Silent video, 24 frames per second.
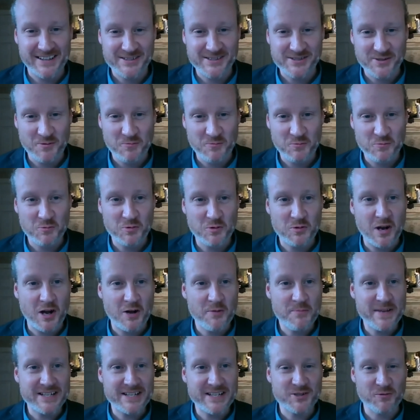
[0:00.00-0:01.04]
So I'll
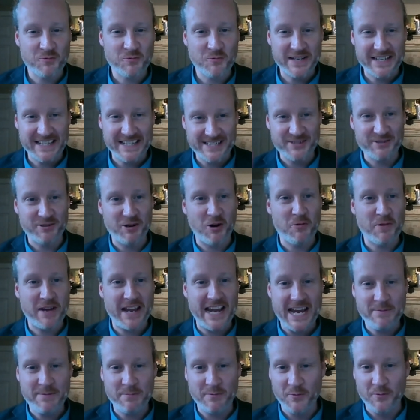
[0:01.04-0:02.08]
make sure we get your
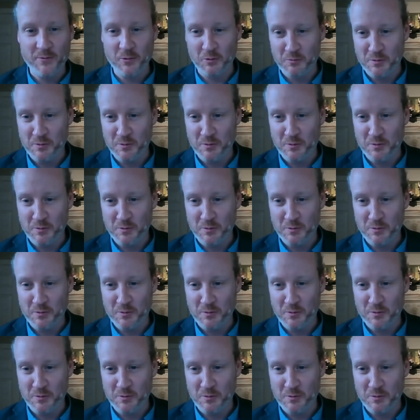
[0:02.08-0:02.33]
okay before